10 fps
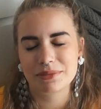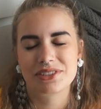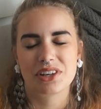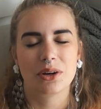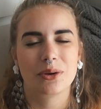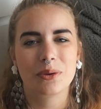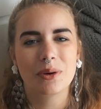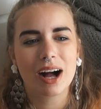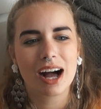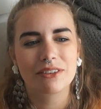So
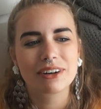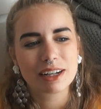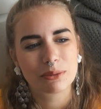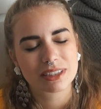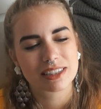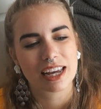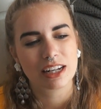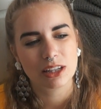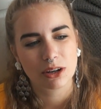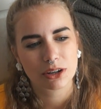I really wanted
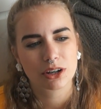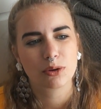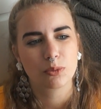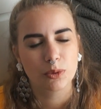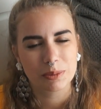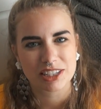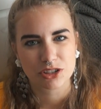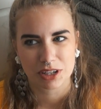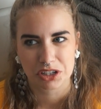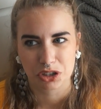a longer woman's
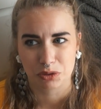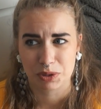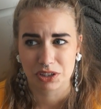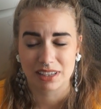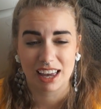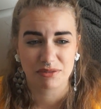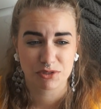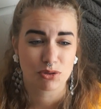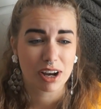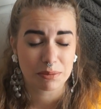trench coat because I've
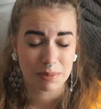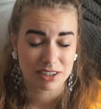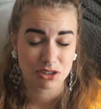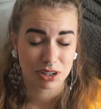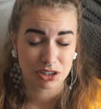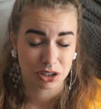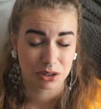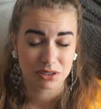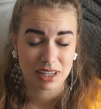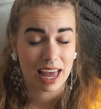tried men's trench
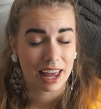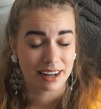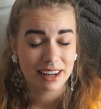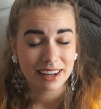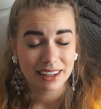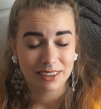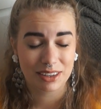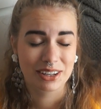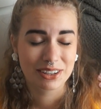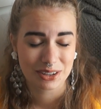coats and,
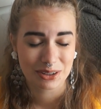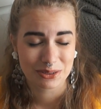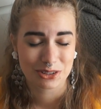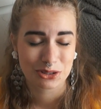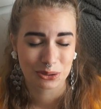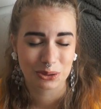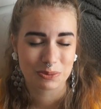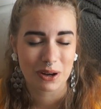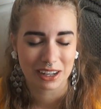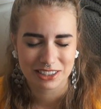you know, the shoulder
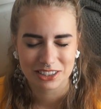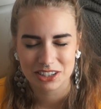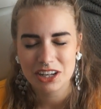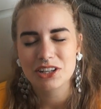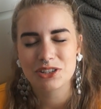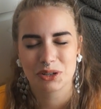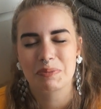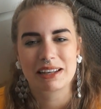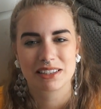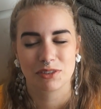part's just so
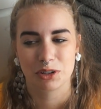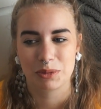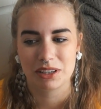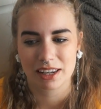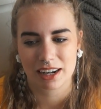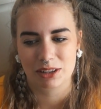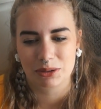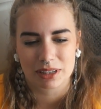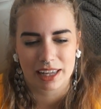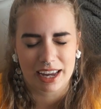massive on me that I
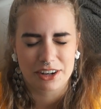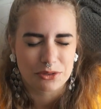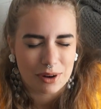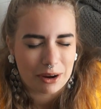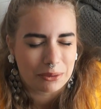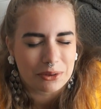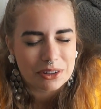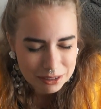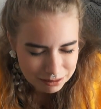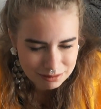look like I
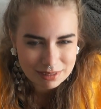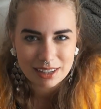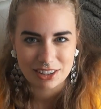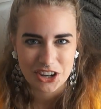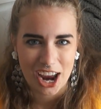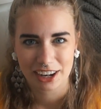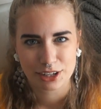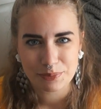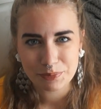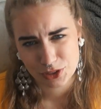drowned in
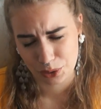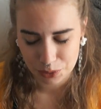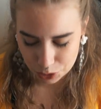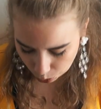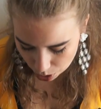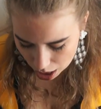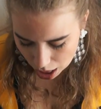jacket. So, no.